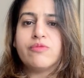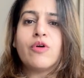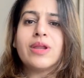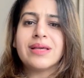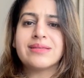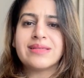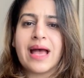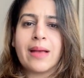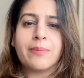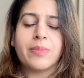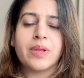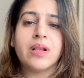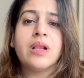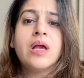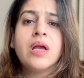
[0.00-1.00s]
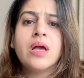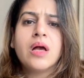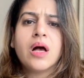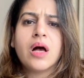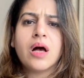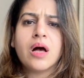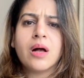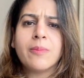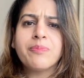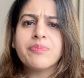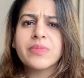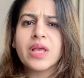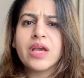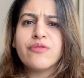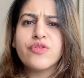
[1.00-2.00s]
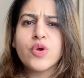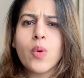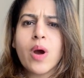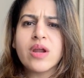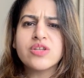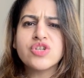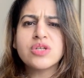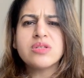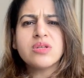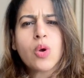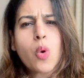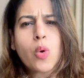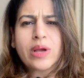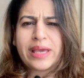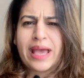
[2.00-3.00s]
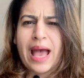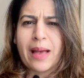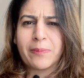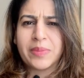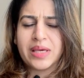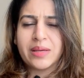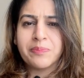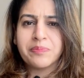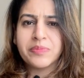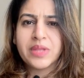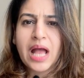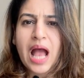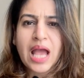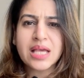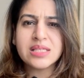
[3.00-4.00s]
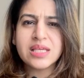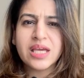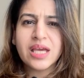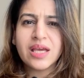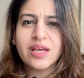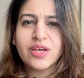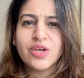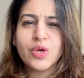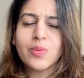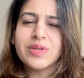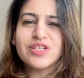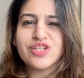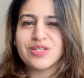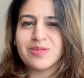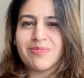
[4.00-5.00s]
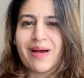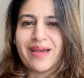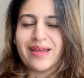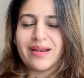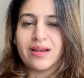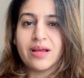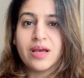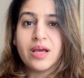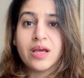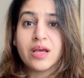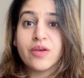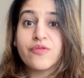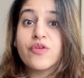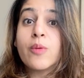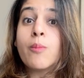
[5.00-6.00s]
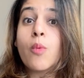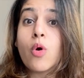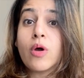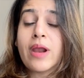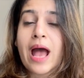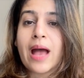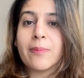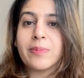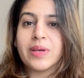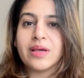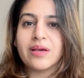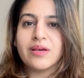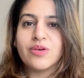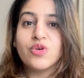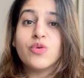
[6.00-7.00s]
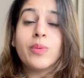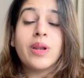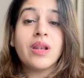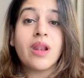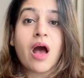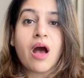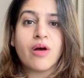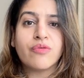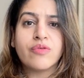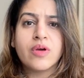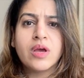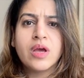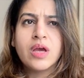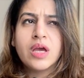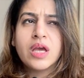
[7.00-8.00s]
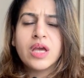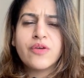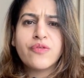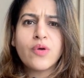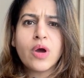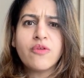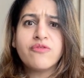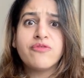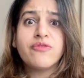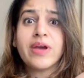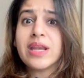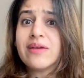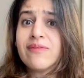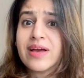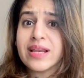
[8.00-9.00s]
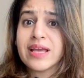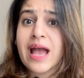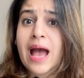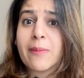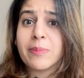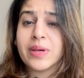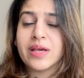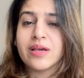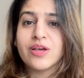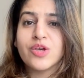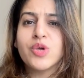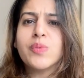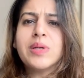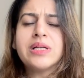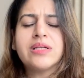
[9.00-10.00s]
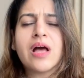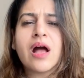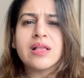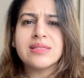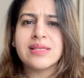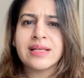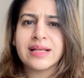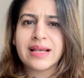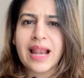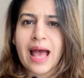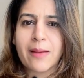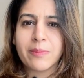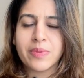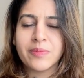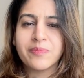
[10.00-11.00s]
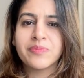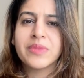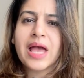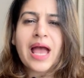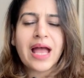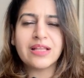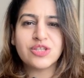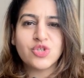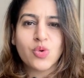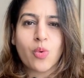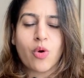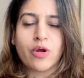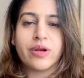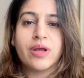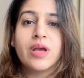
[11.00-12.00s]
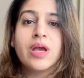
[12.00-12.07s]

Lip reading: For example, if you are just okay happy, I say you will just smile. If you're more happy, you will laugh. If you are very, very happy, you will dance and clap, and so on.